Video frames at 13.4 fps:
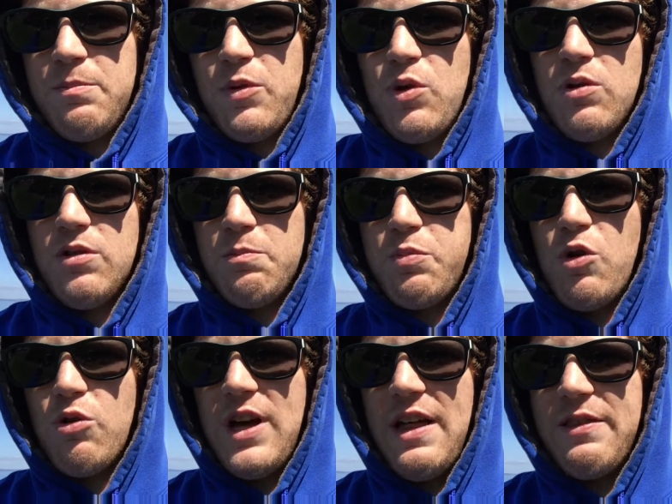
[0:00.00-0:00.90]
pulled
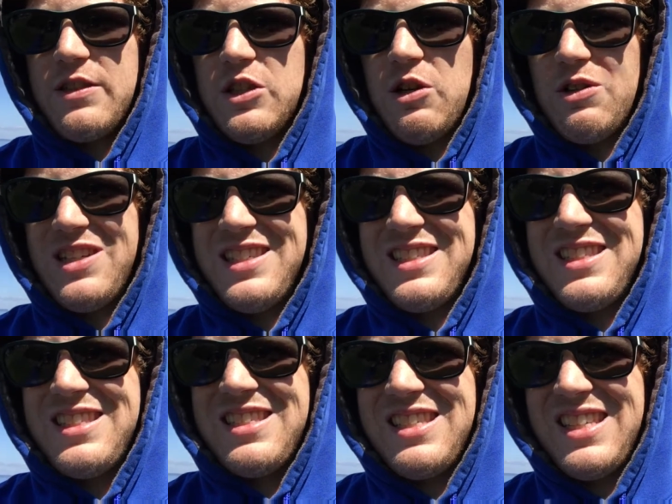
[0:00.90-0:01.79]
out the donuts
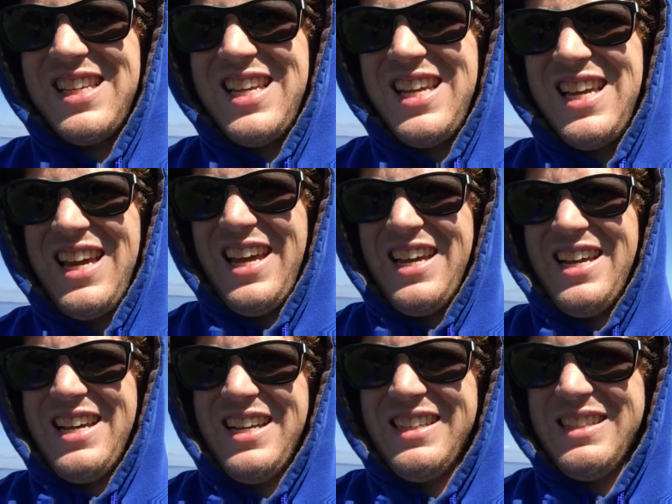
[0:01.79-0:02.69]

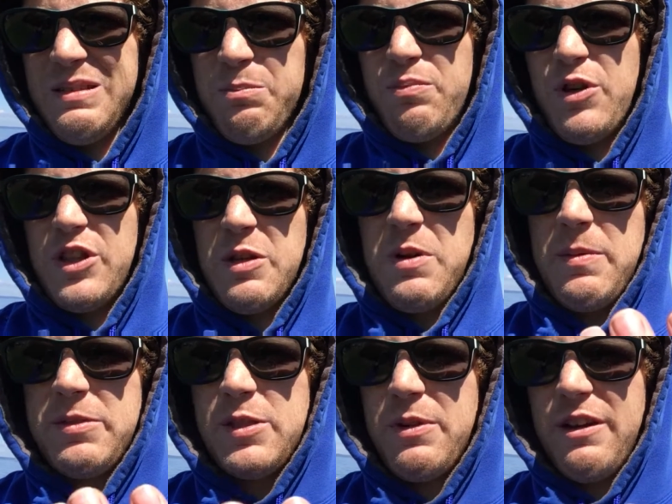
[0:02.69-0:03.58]
and put them
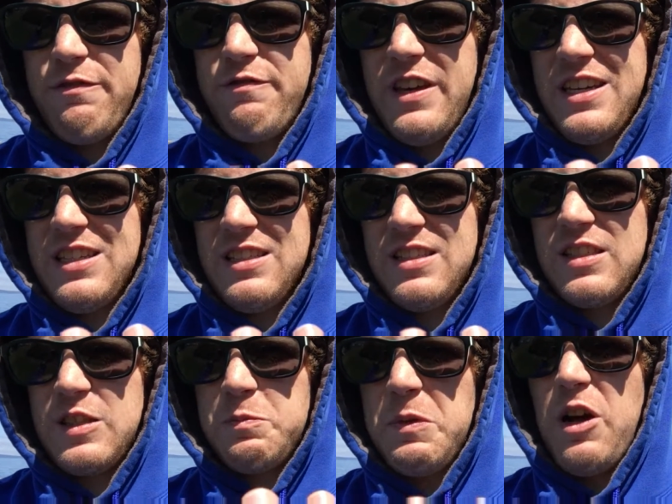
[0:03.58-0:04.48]
up to my face,
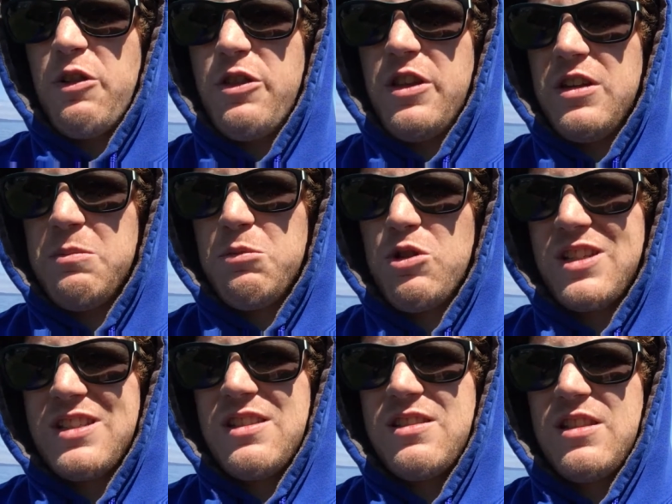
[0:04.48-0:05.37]
smelled them,
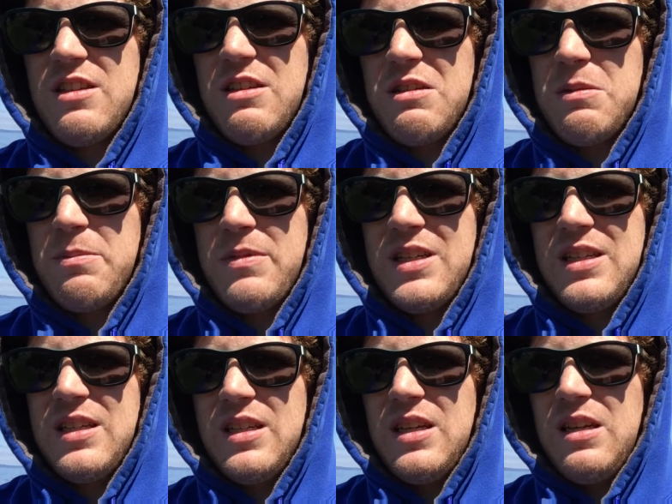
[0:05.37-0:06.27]
looked at them,
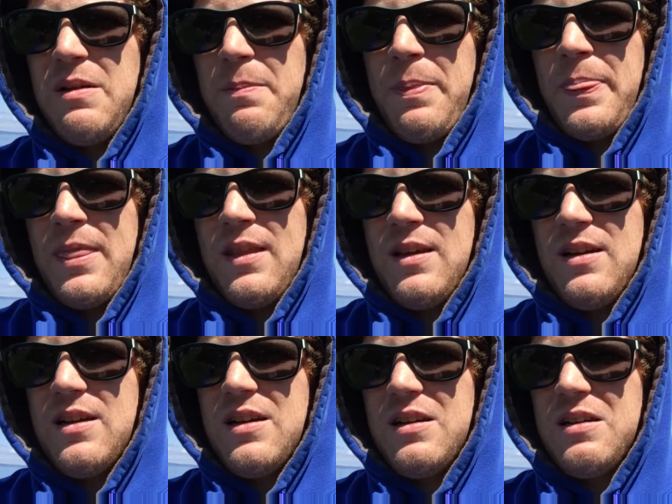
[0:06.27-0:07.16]

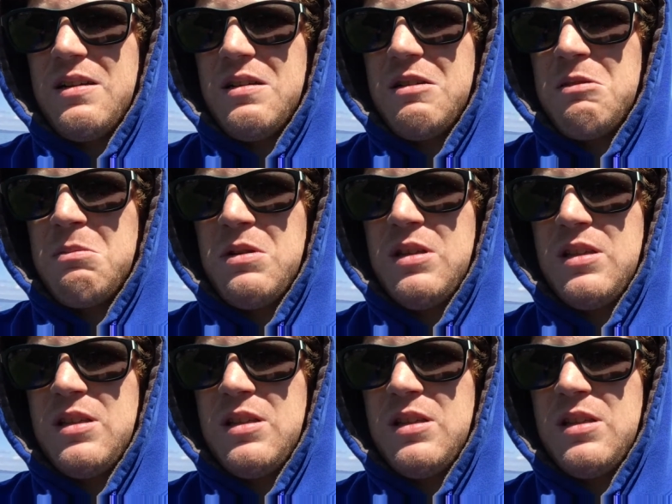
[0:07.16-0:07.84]
kind